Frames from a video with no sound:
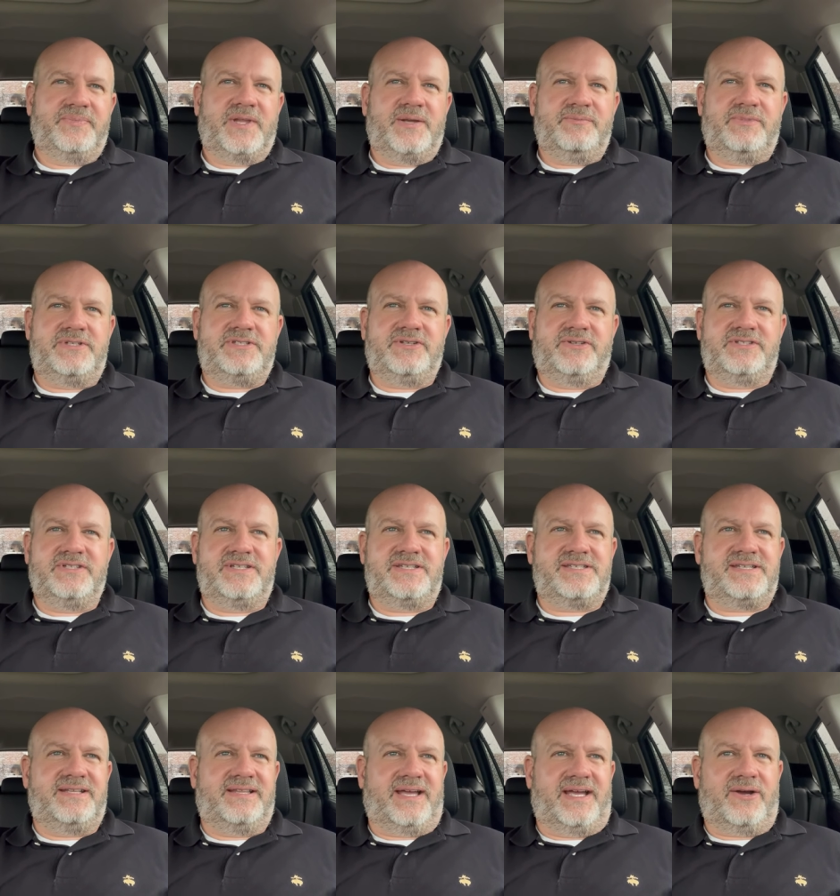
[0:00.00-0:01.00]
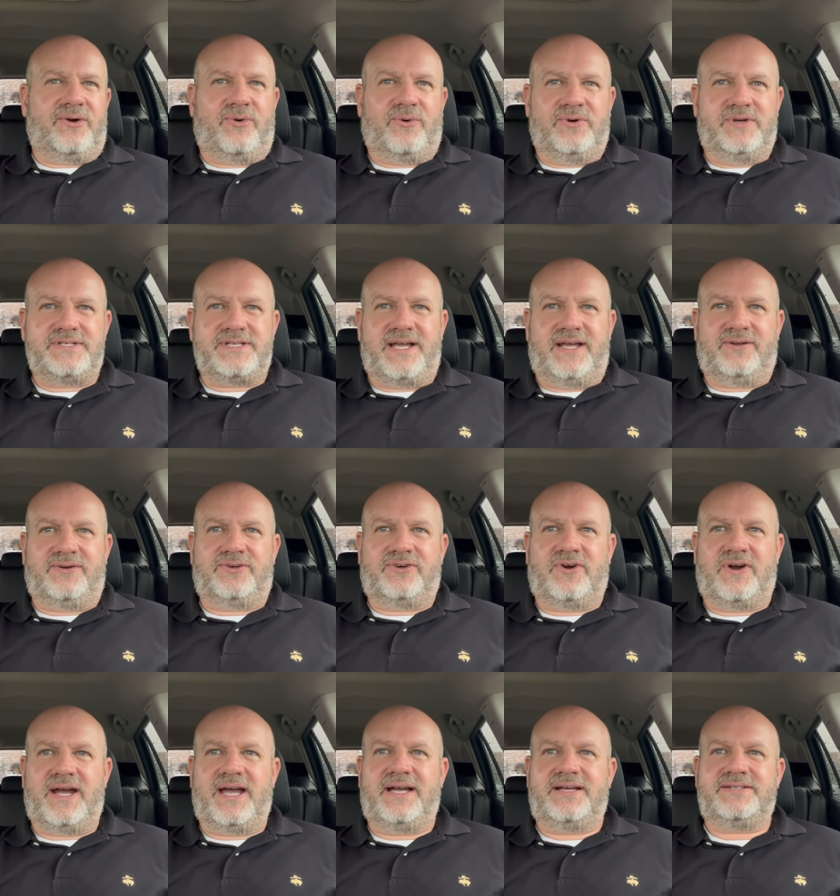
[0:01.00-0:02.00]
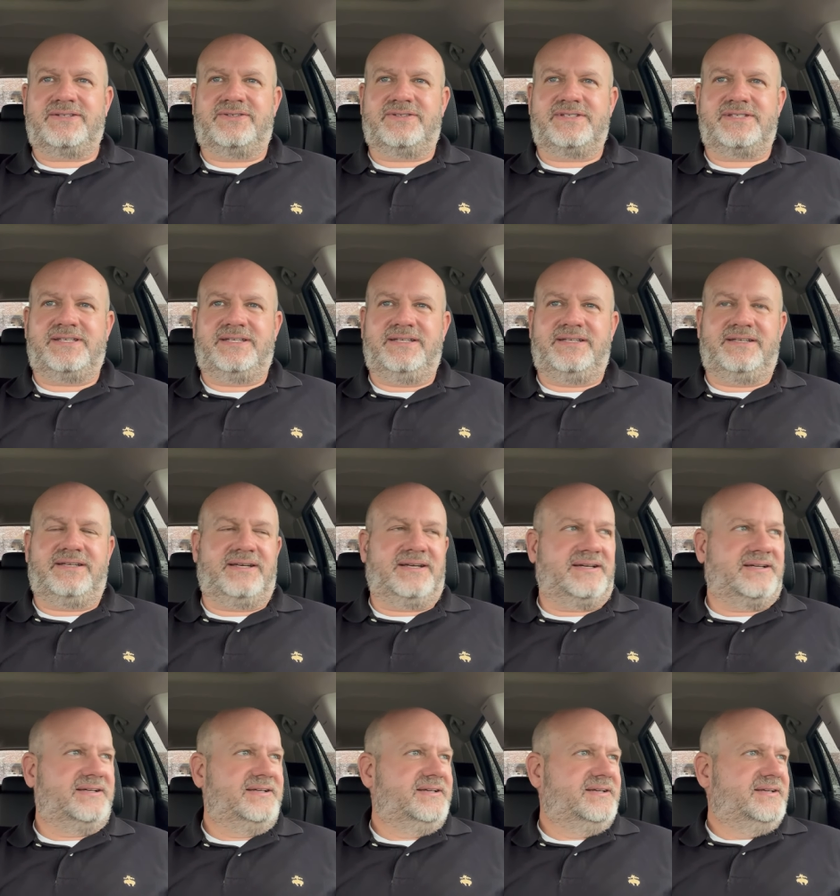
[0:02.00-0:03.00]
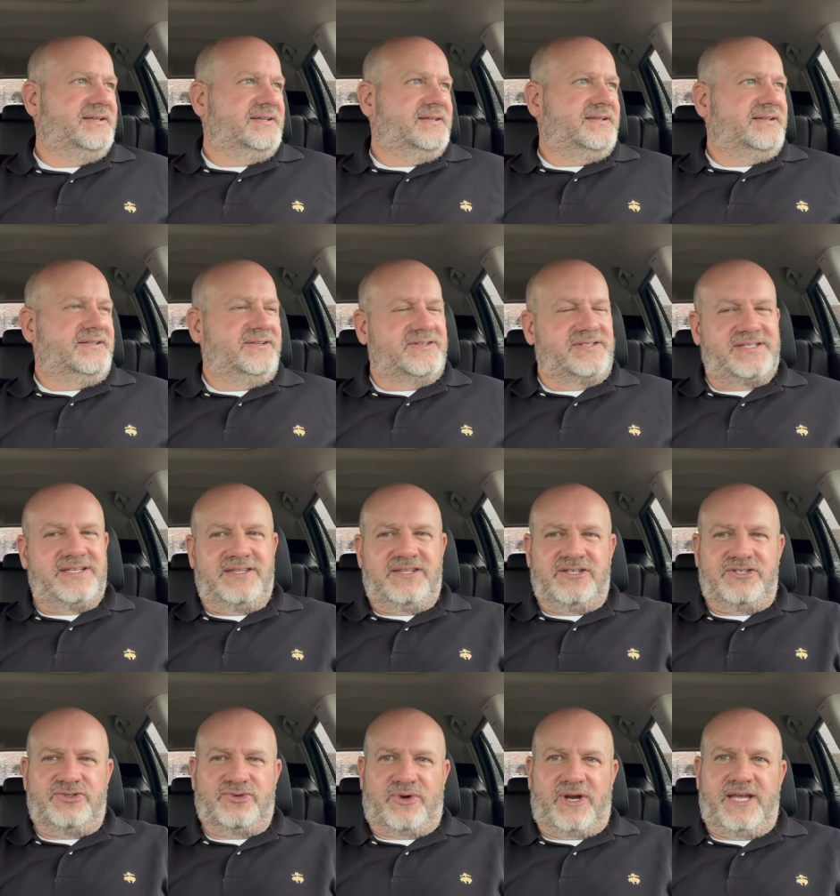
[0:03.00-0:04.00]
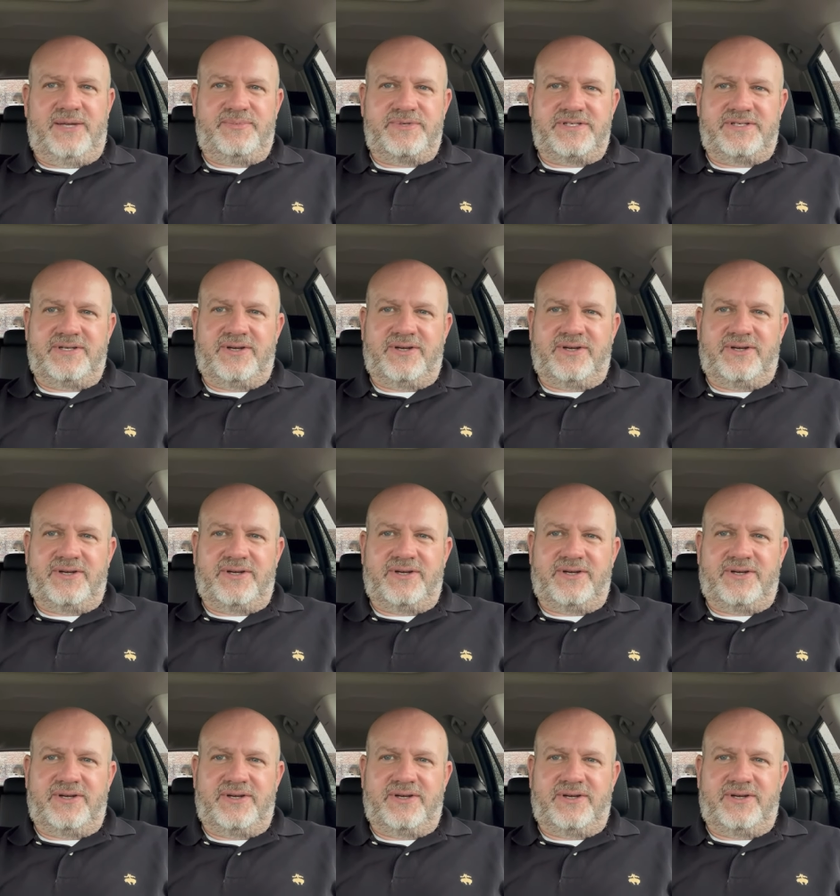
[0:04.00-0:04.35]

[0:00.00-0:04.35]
but you'll just see like horizontal cracks. You'll see, uh, you'll see the drapes